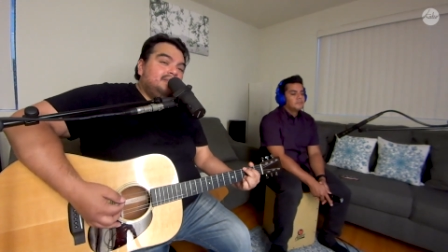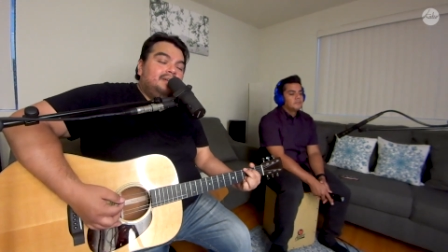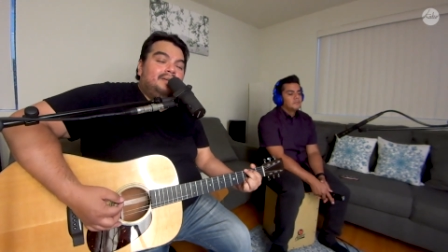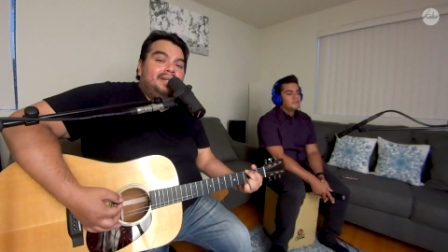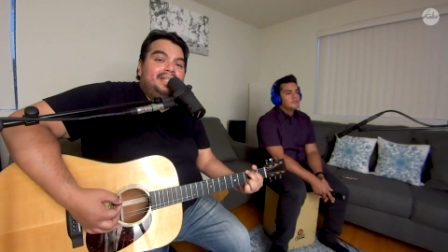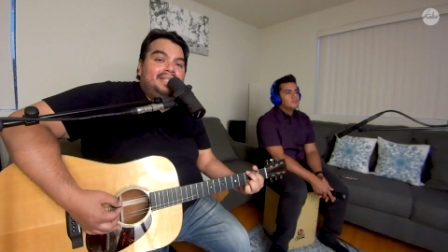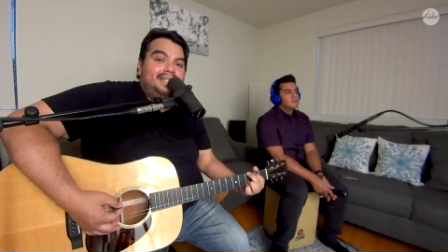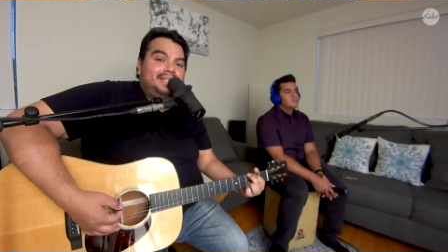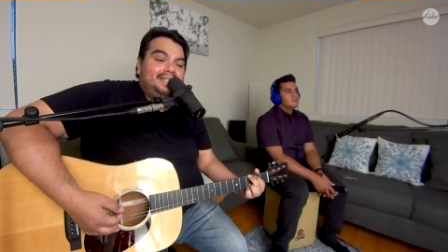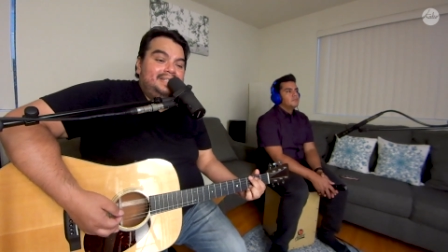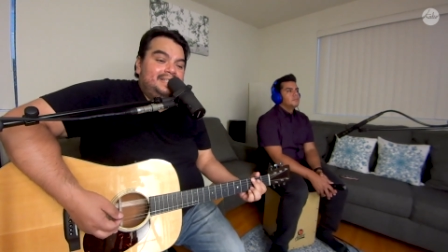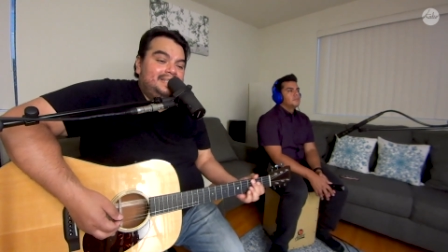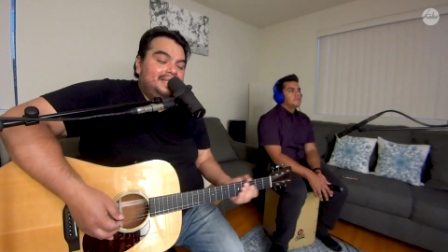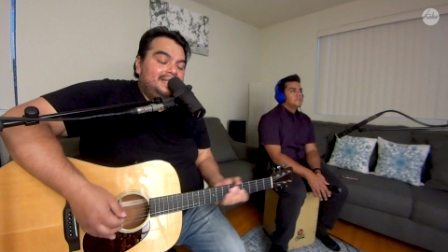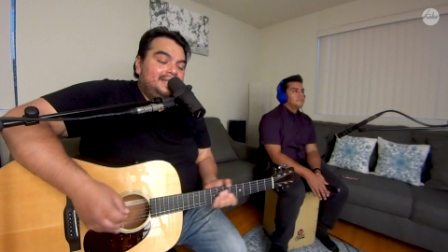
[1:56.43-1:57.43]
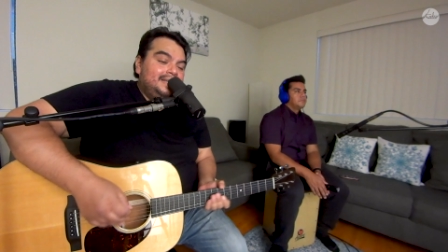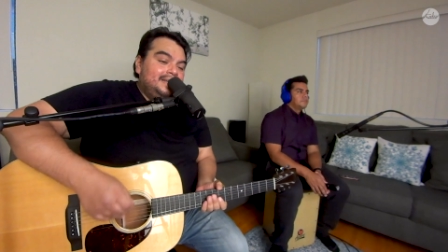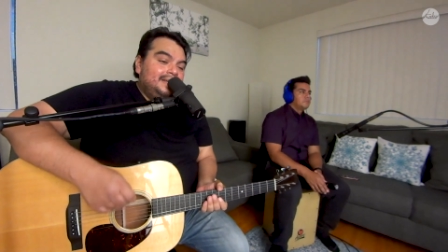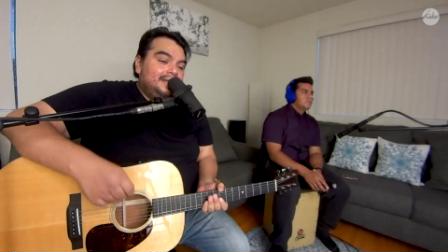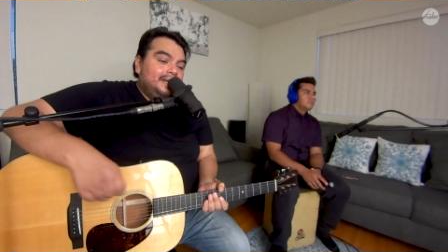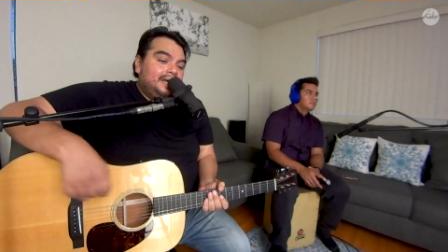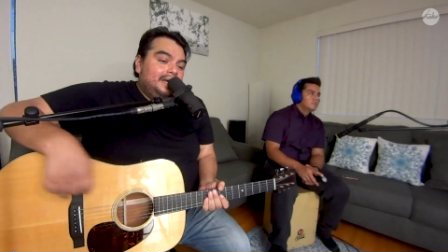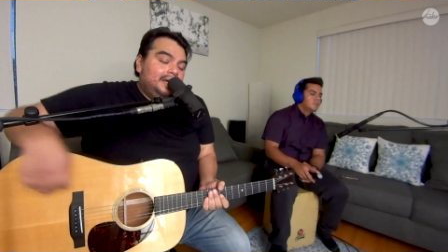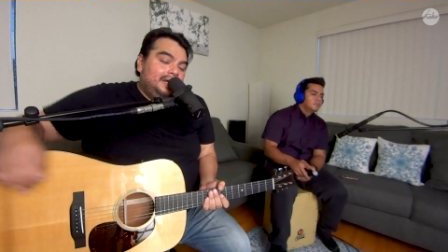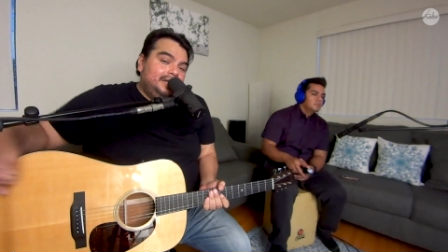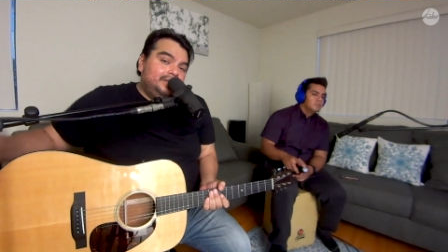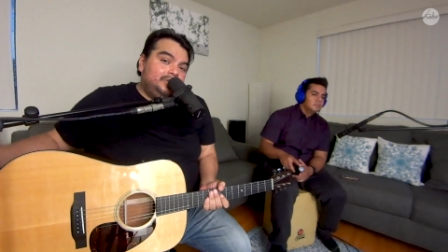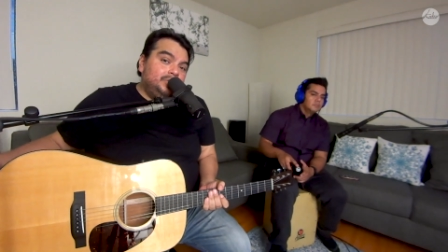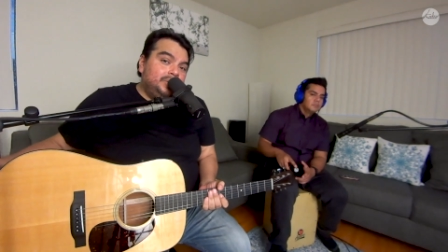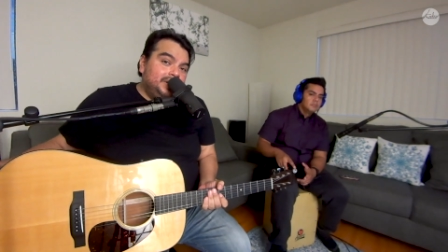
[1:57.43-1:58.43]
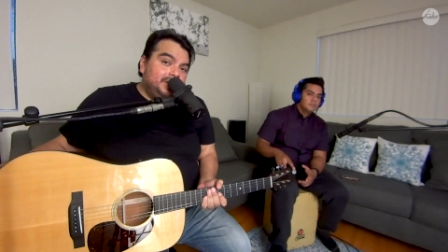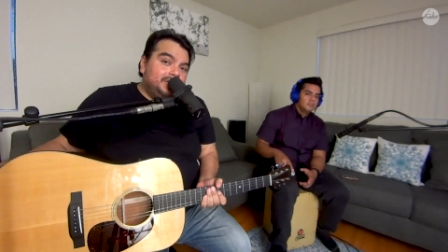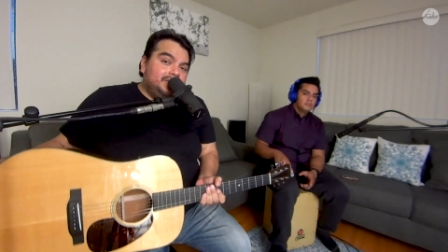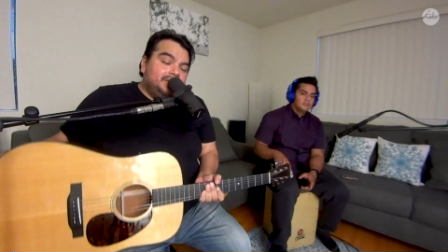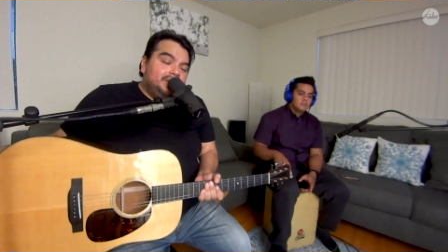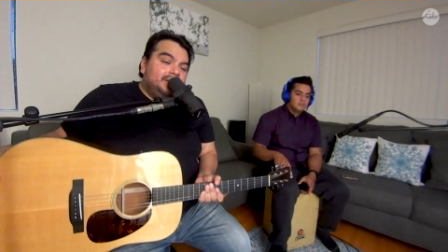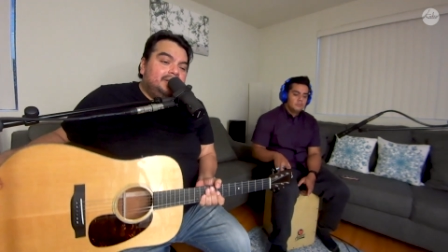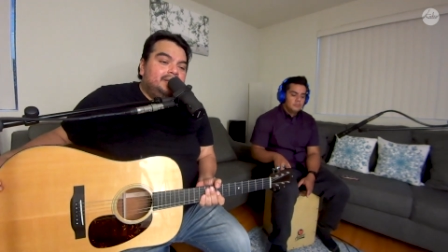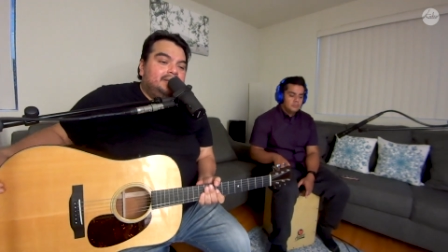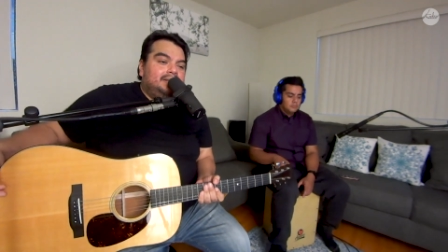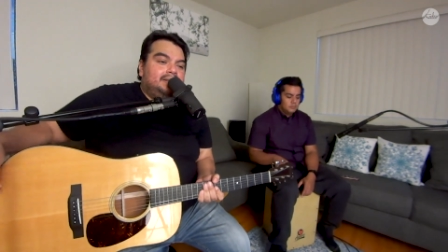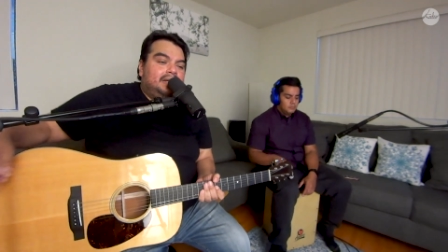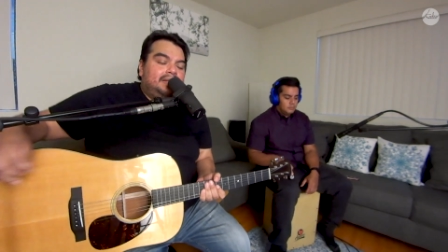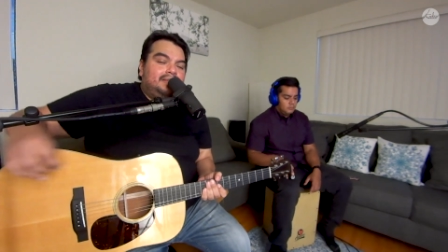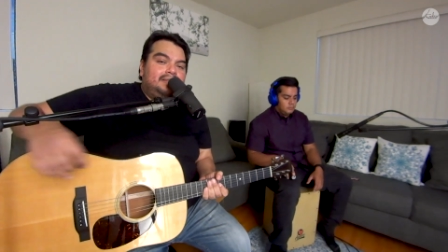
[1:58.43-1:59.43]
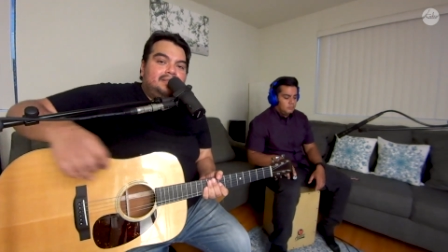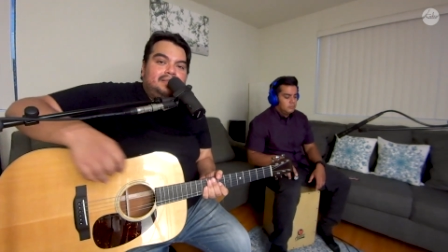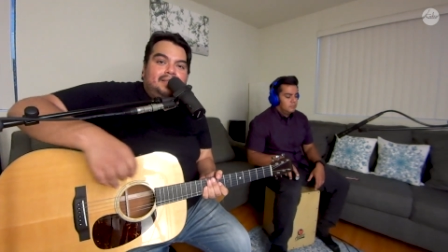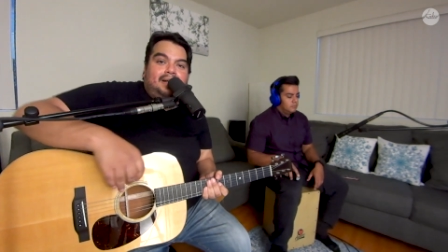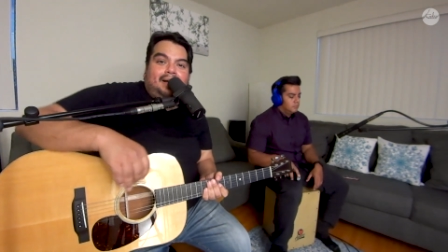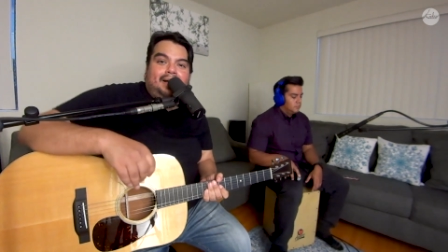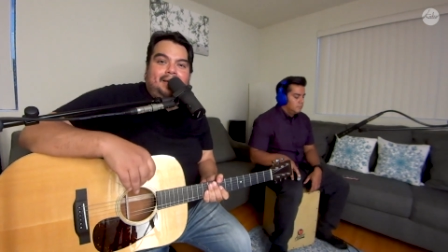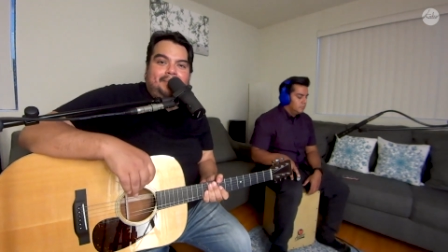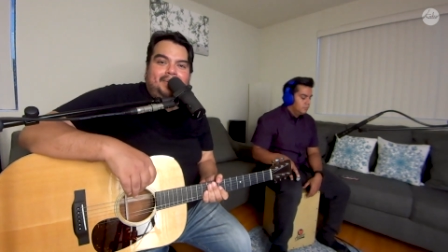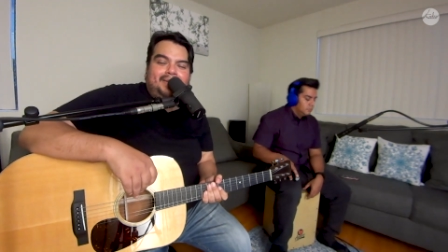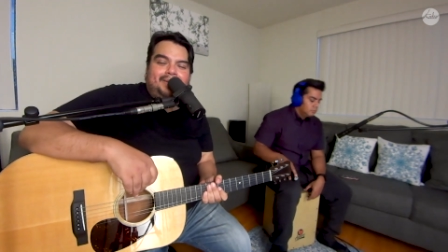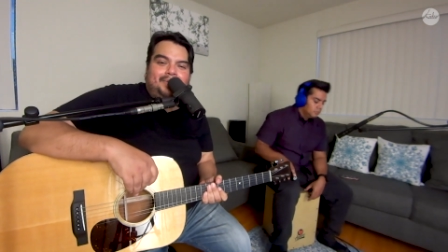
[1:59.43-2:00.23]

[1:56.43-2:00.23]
All right, kids, join us at this time.